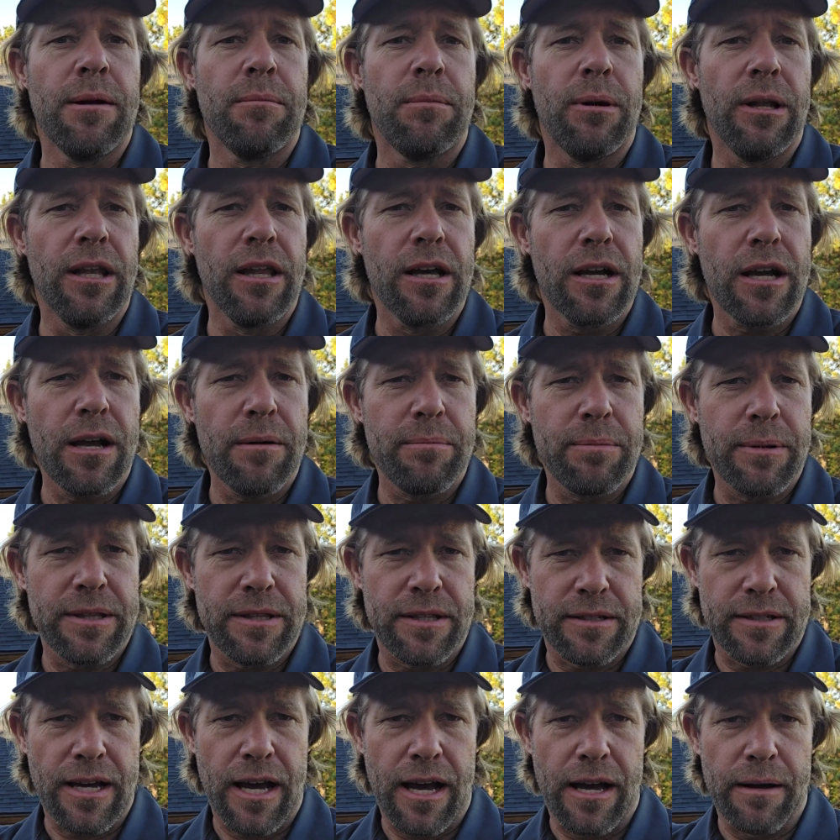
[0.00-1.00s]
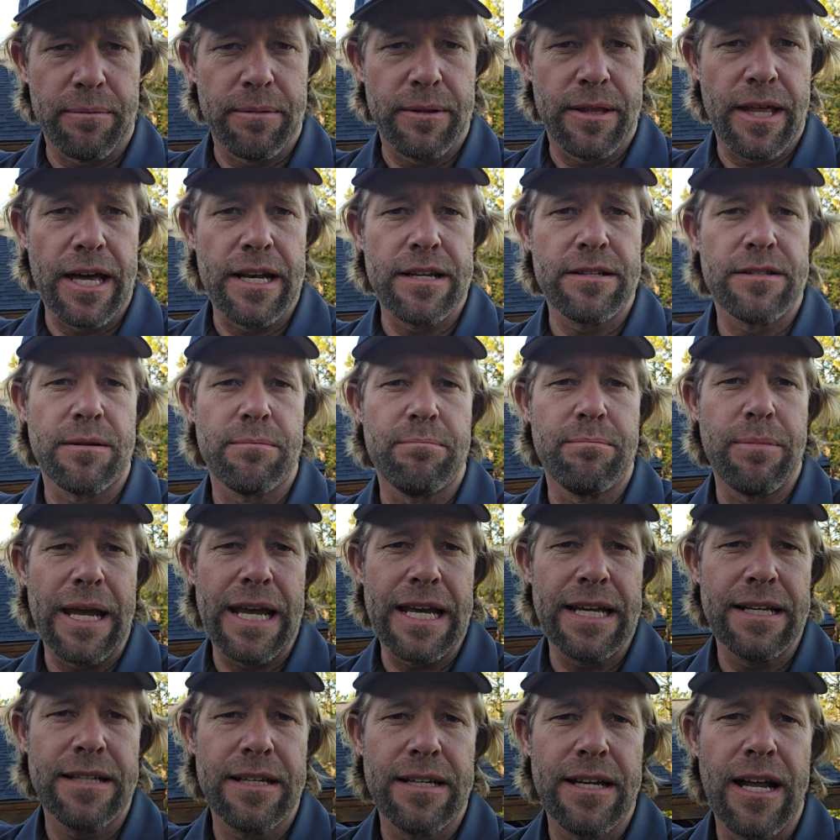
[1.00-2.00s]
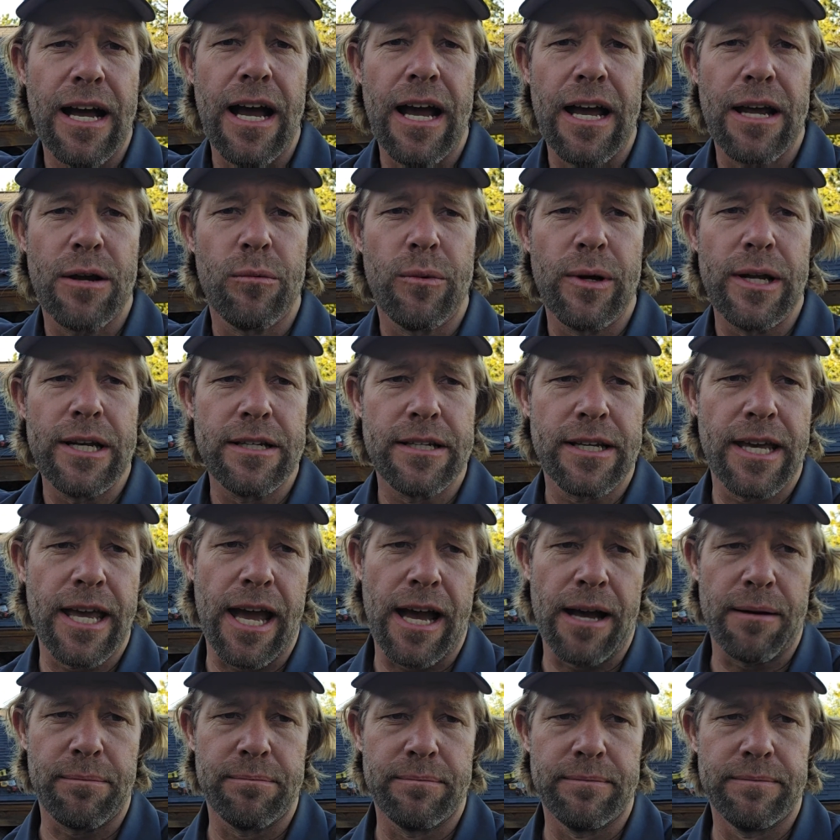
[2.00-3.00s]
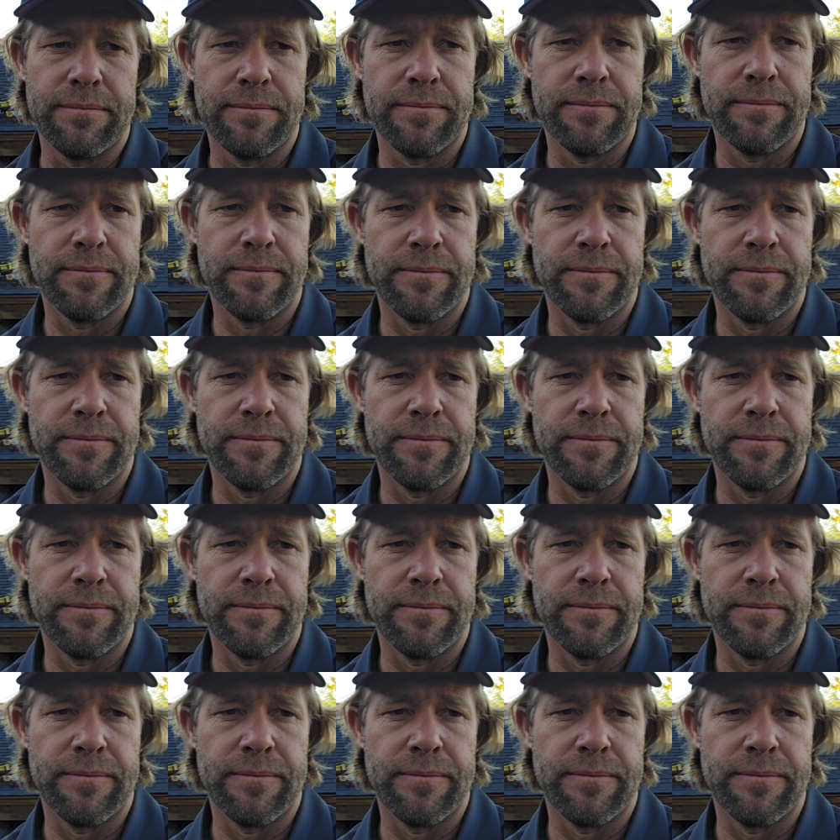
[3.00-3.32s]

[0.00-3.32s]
But look up at the top. That is a banded high wind cap.